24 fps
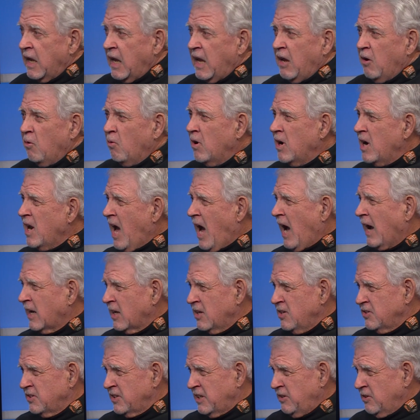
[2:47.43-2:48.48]
and we're not
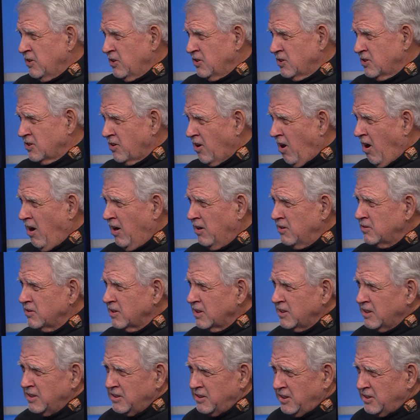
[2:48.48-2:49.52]
going to see the stars
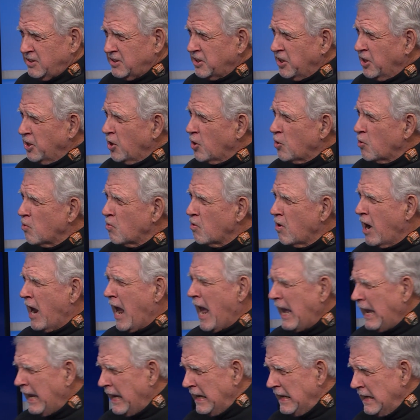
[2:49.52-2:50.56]
because it's going to
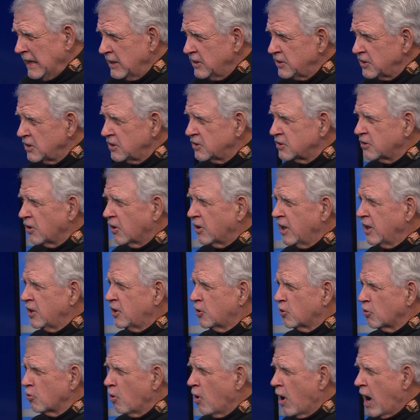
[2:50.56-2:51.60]
rain. And she started
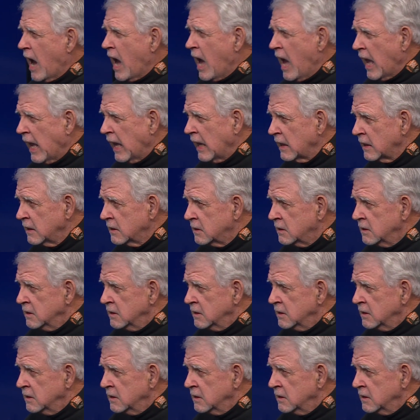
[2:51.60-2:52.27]
crying.